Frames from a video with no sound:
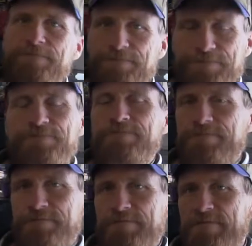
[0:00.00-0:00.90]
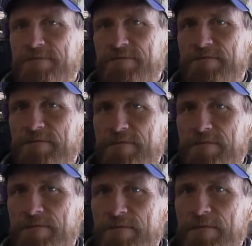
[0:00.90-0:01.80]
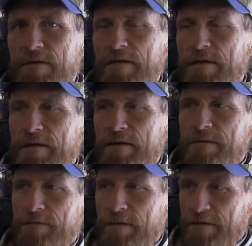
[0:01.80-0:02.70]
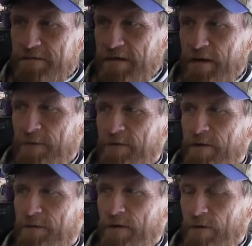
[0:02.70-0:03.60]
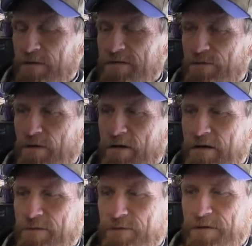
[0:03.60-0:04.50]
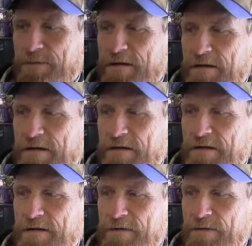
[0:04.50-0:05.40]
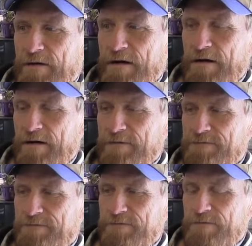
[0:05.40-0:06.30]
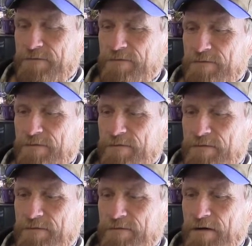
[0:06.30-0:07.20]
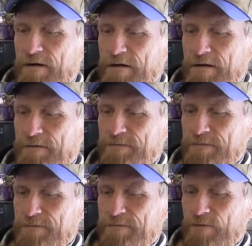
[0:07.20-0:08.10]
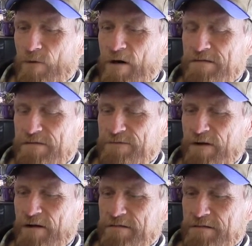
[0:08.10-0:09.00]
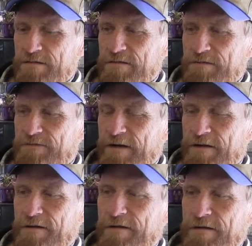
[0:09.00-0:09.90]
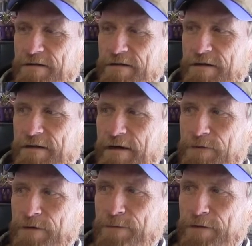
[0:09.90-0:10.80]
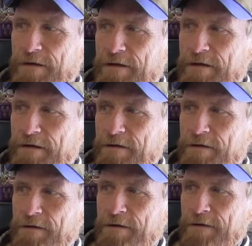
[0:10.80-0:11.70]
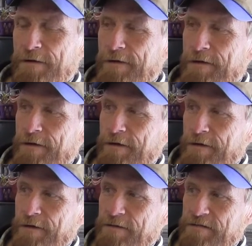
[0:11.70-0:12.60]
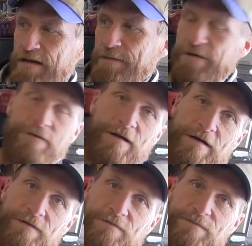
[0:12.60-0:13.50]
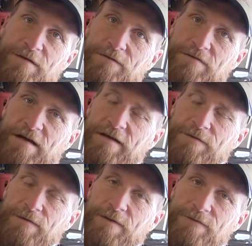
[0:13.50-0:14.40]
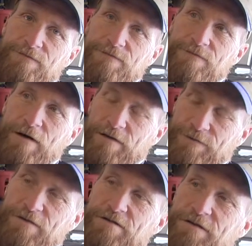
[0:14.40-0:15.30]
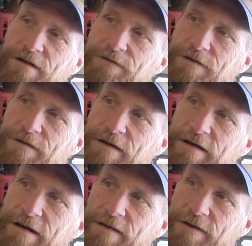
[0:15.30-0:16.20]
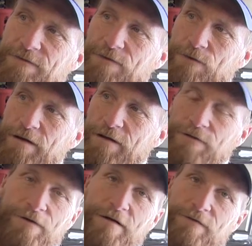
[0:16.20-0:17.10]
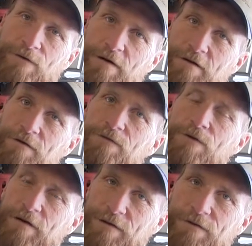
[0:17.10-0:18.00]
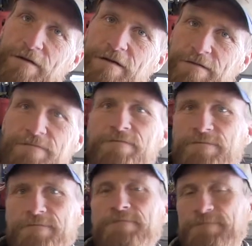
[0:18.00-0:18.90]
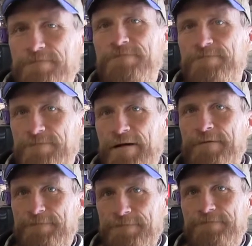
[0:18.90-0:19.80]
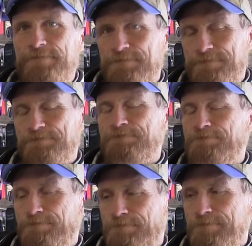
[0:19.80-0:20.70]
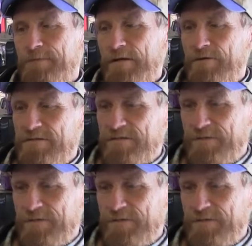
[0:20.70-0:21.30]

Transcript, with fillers: Really? And those are those all pretty old? Have been here a long time? Some of them. The oldest one would be uh, uh, Watson Foster and Farron, and they would have put in here the same year the lake was built, which I think would have been, well, first year they filled the lake, I think forty-three, forty-two, oh, really? forty-three. Way back then. Yeah. That's cool. But Clint's